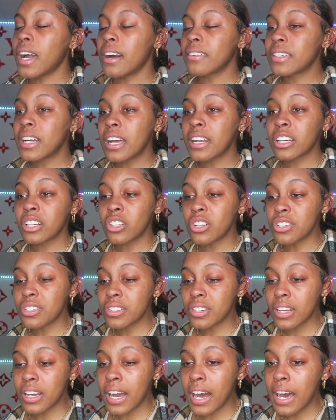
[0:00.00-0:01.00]
I've gotten
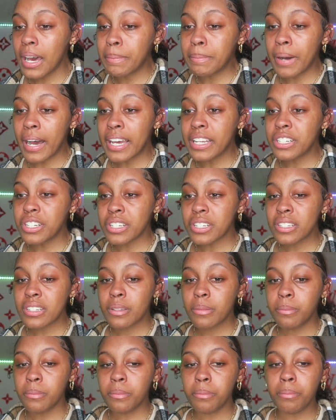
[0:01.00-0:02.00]
closer to God by
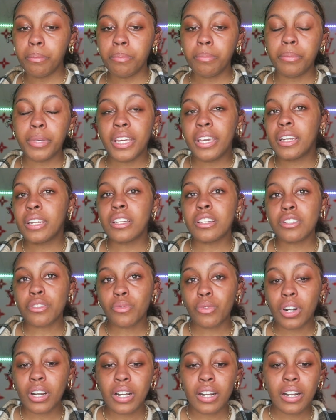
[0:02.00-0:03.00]
just being in
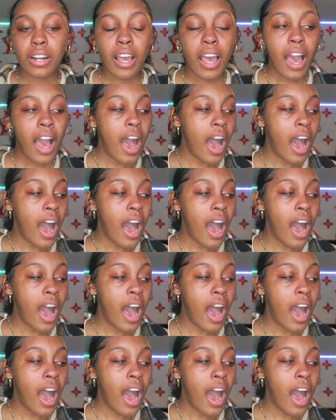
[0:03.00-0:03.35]
his word.